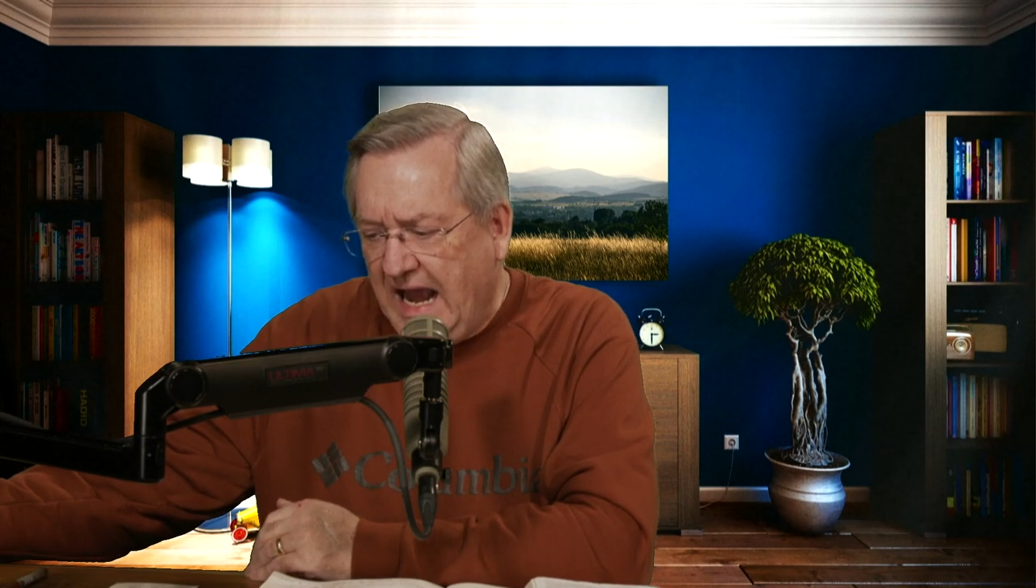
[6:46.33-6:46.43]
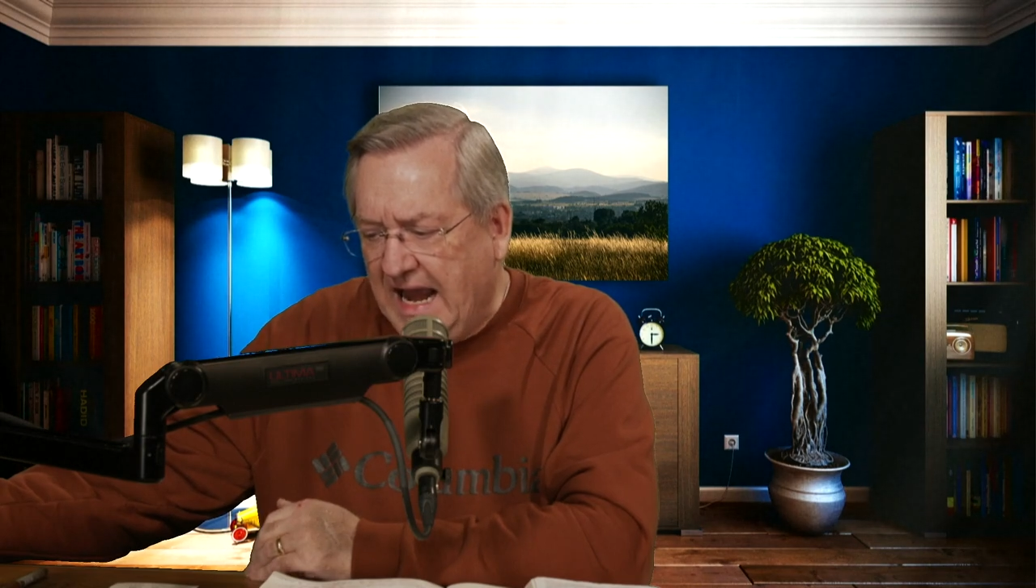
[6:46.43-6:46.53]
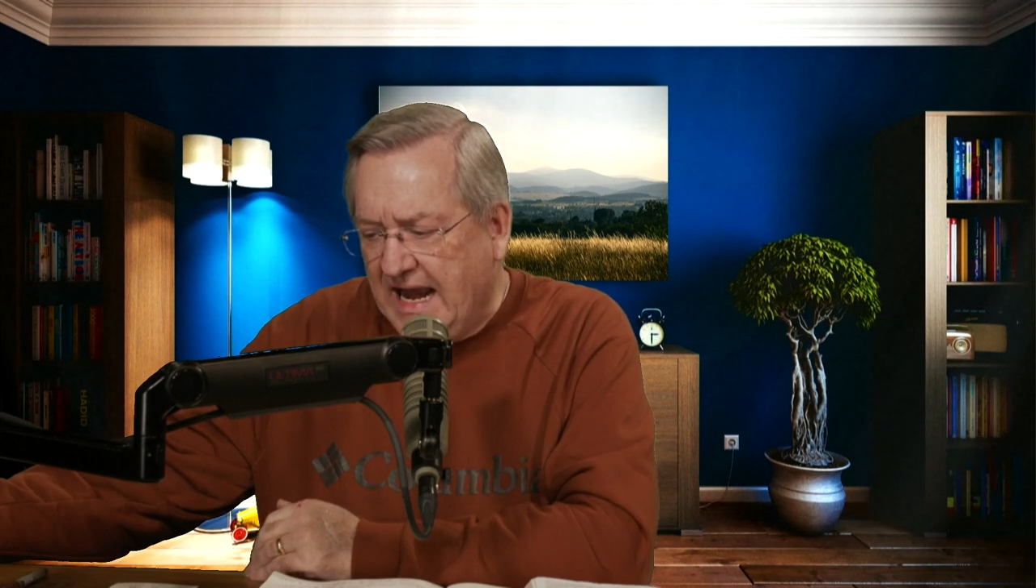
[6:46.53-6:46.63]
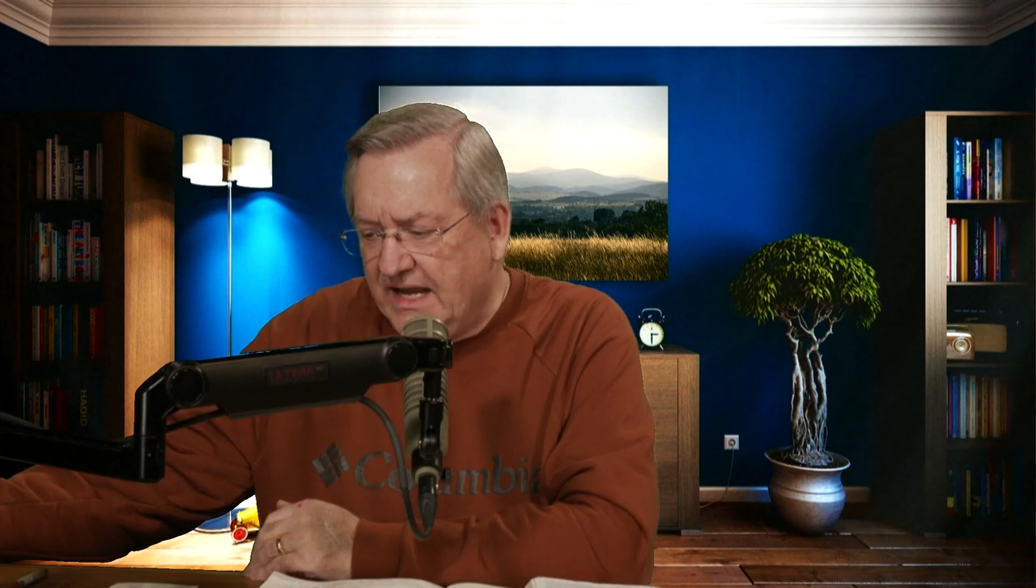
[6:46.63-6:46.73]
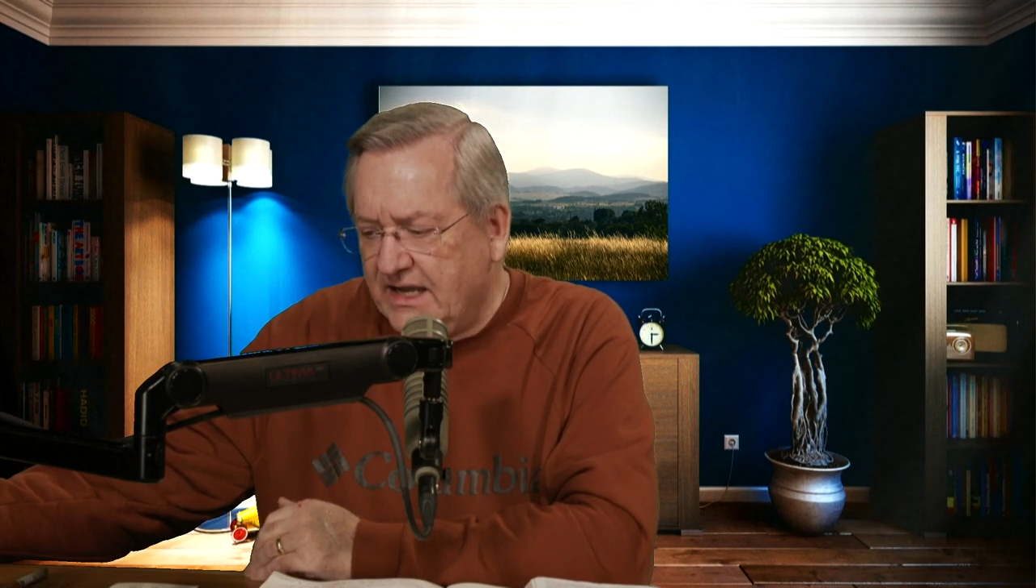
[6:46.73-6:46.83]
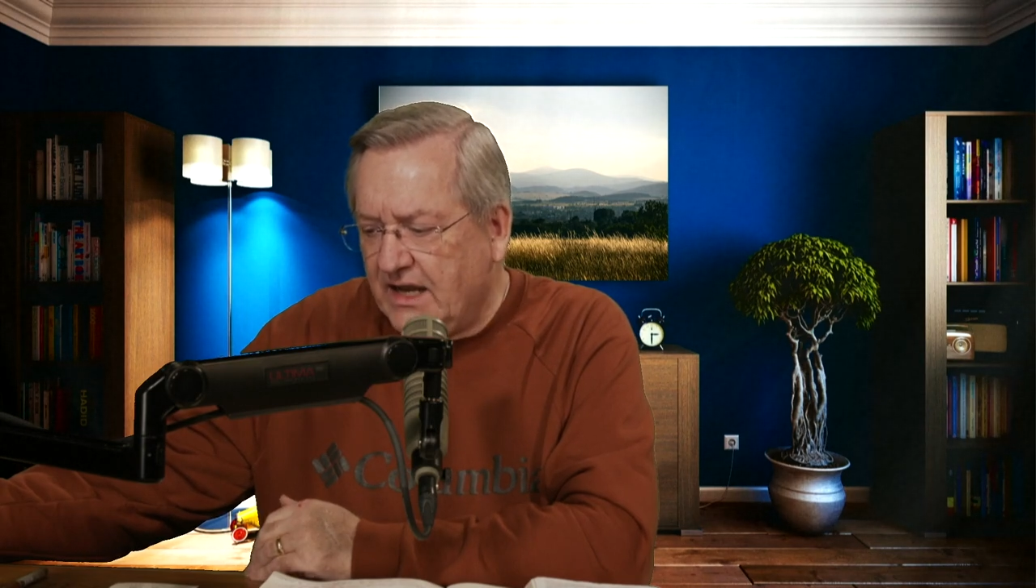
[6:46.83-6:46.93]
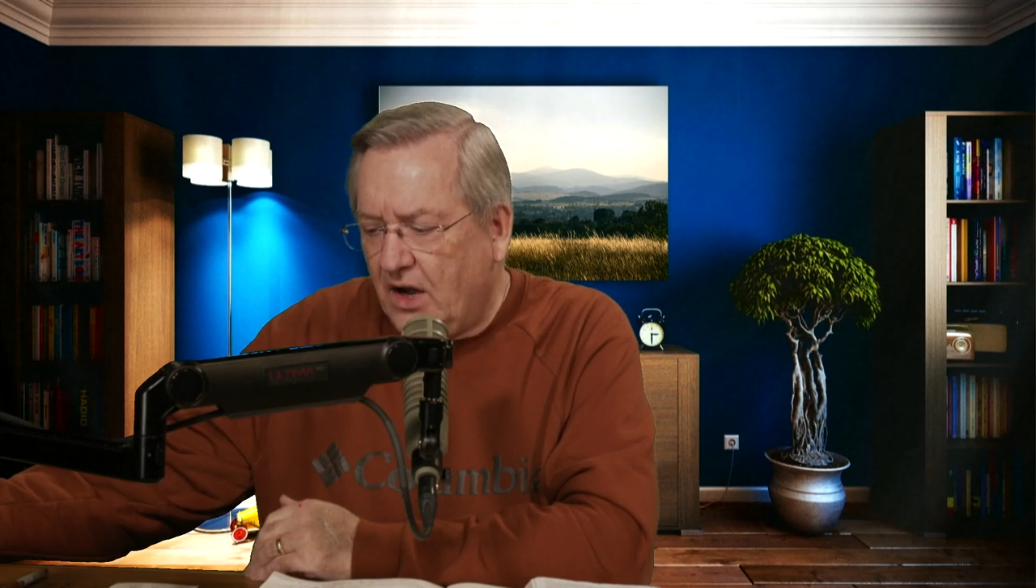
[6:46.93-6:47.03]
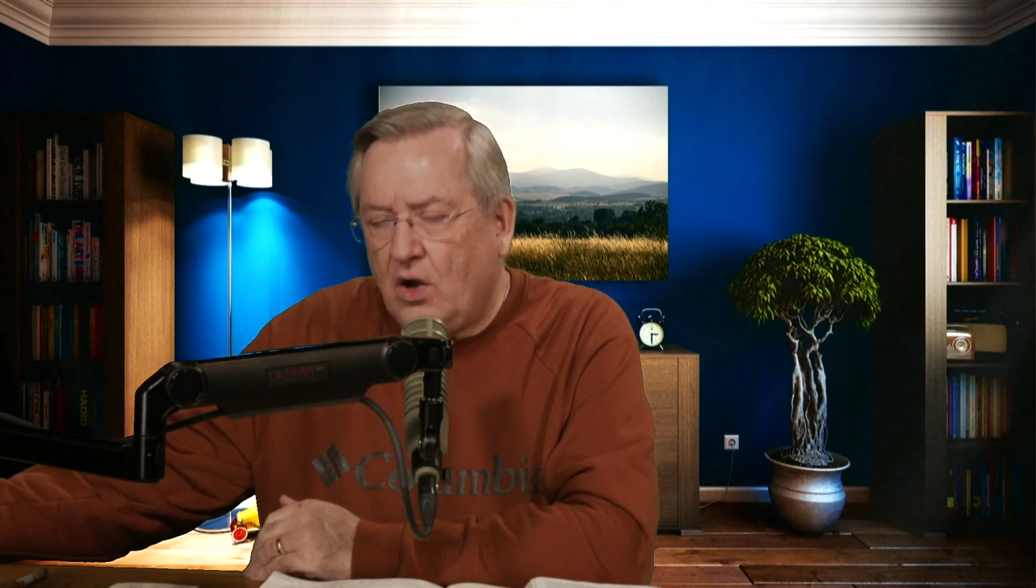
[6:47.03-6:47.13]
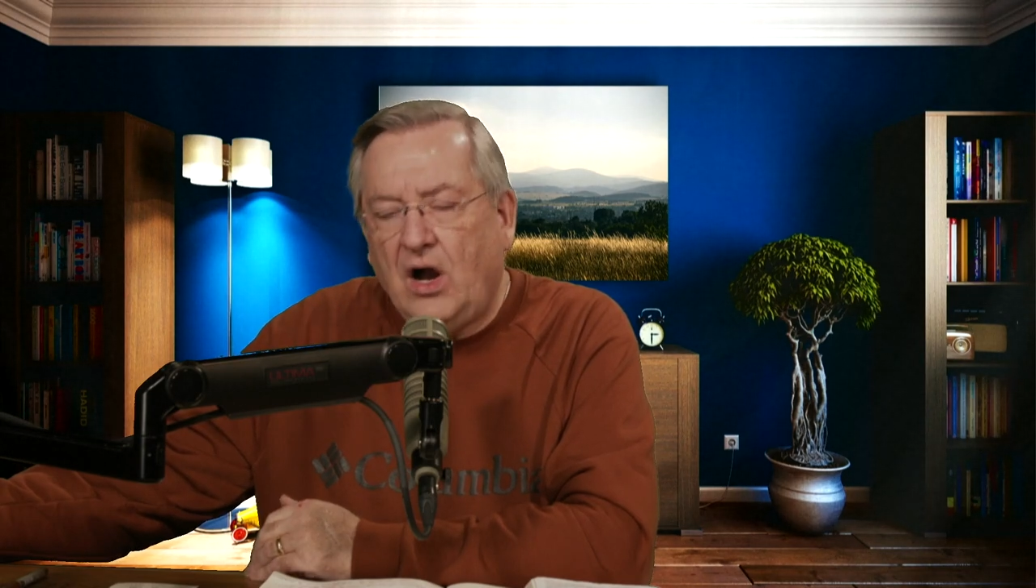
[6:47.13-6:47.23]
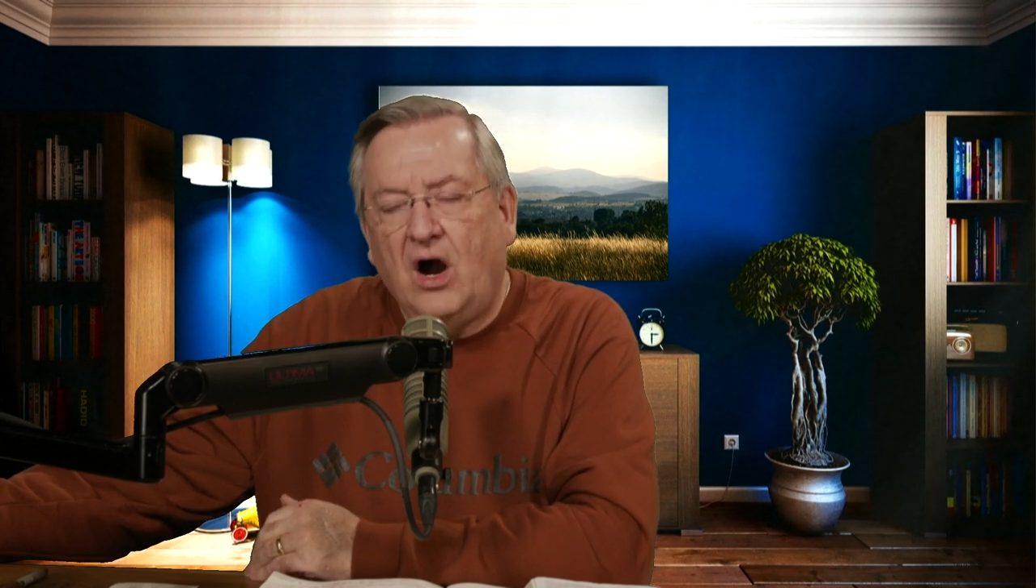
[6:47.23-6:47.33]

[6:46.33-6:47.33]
and